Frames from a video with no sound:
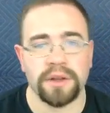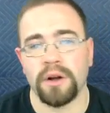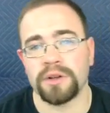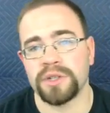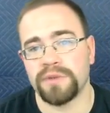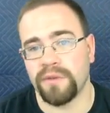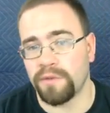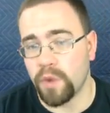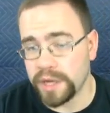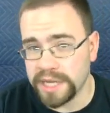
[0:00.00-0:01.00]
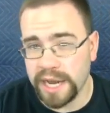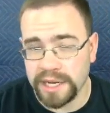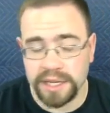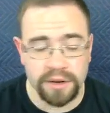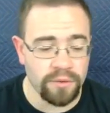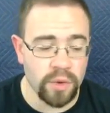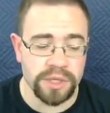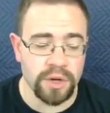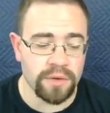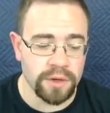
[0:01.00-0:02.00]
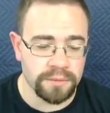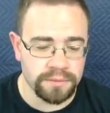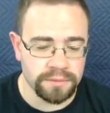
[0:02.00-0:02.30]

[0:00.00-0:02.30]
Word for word: the cartridge for voice acting or voiceover.